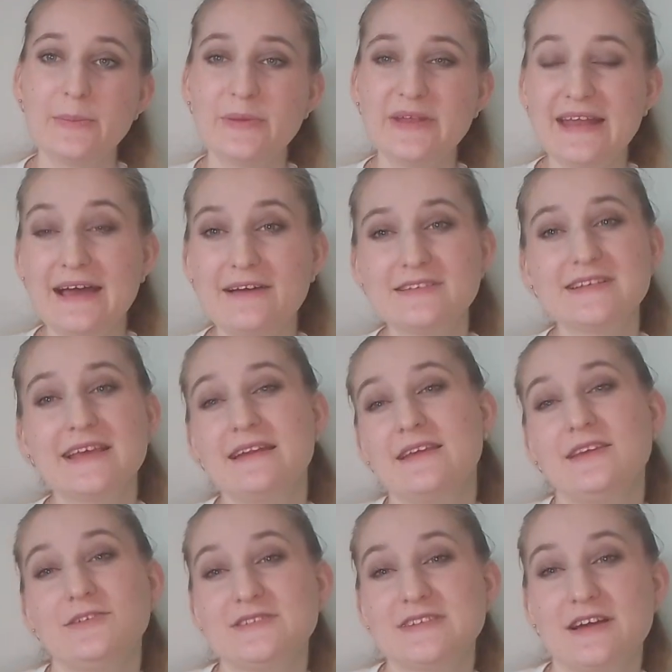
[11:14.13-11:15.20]
But now it's
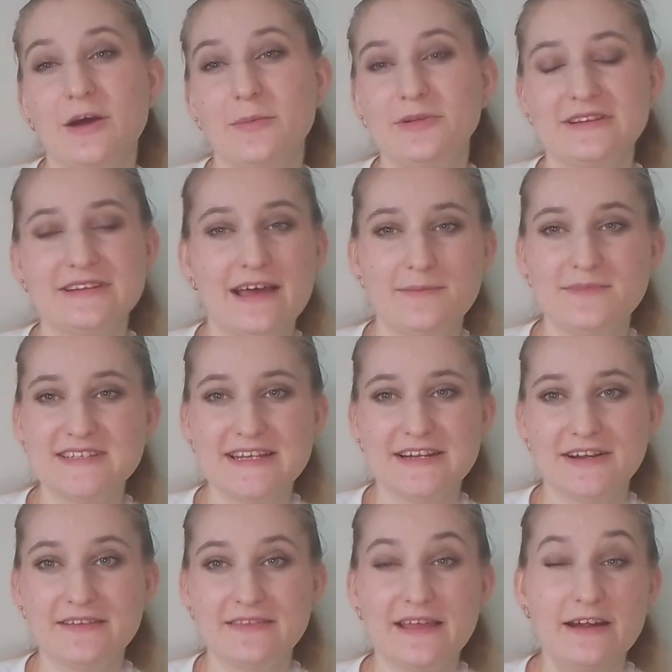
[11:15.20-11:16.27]
getting used a couple of times
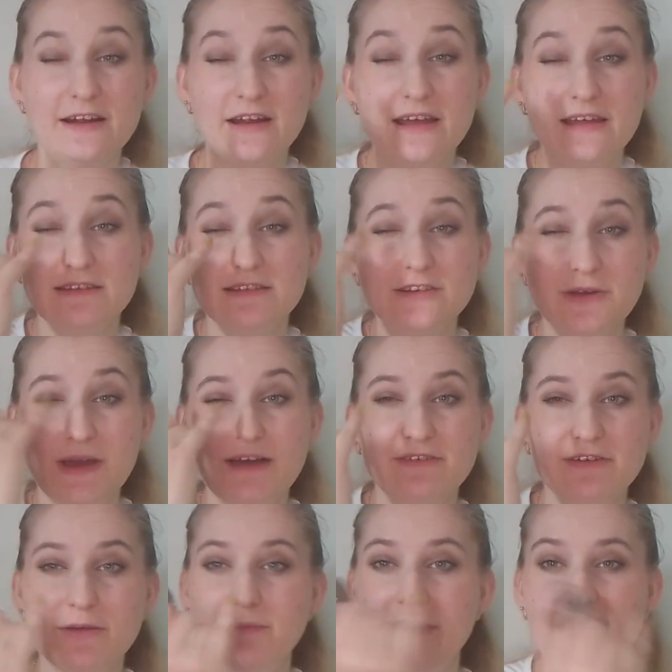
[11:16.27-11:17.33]
here and there. I do have
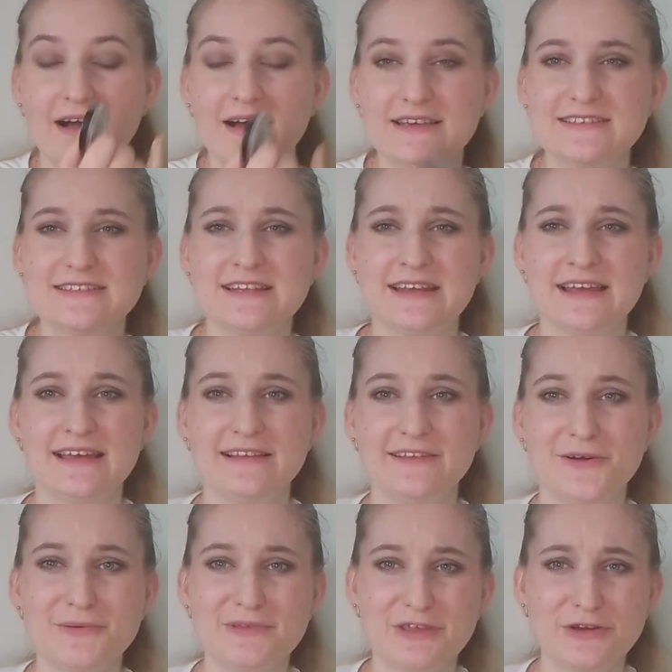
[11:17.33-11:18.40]
it on my eyes today
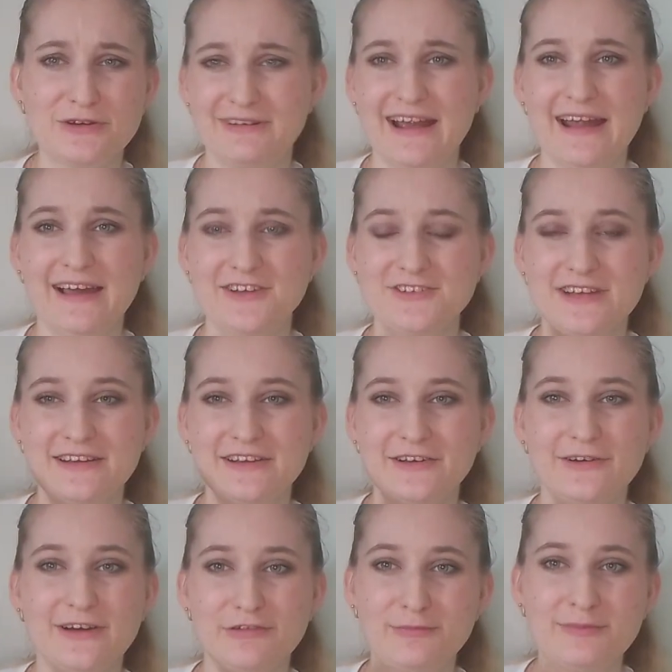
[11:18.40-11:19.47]
along with the grey
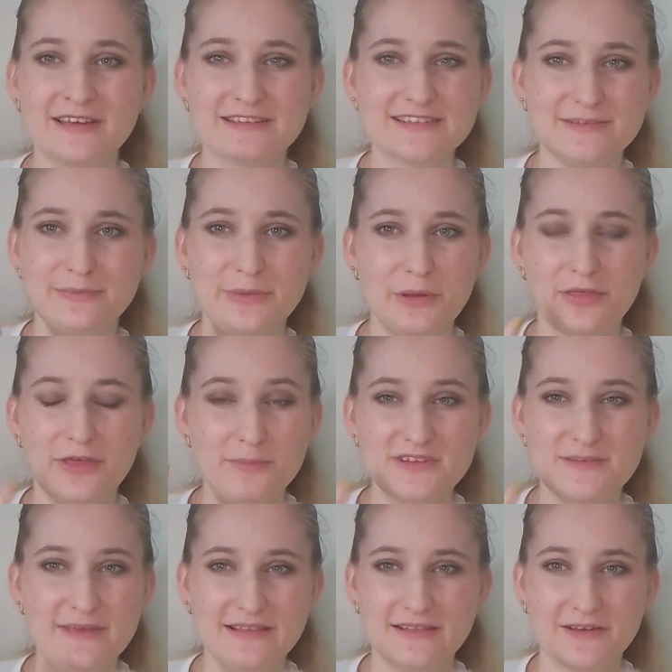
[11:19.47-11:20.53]
eyeshadow. I've mixed them both up
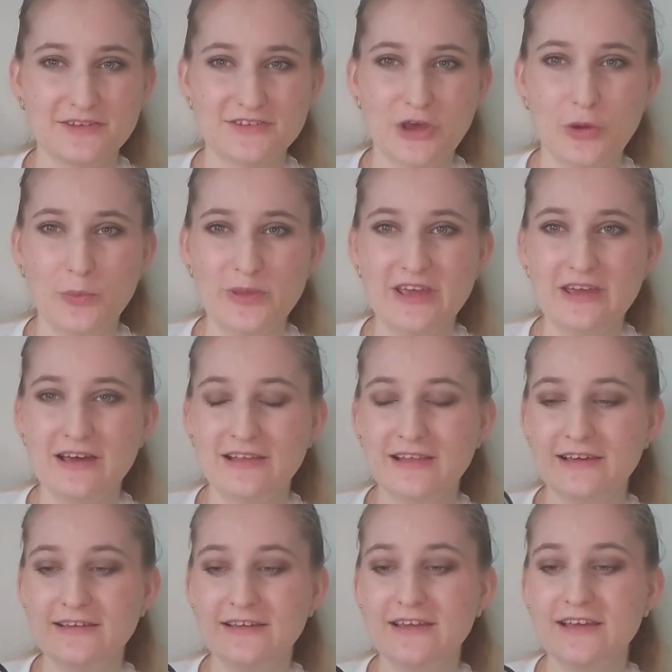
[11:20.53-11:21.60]
to make like a taupey
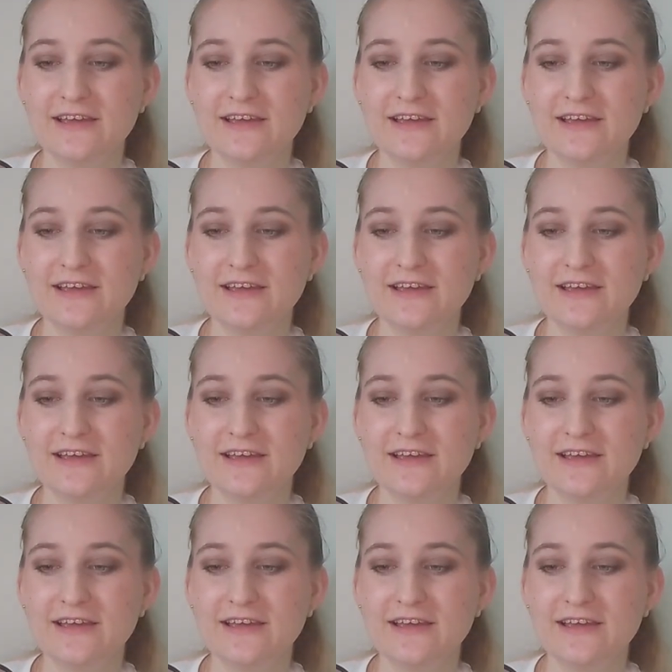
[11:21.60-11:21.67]
colour.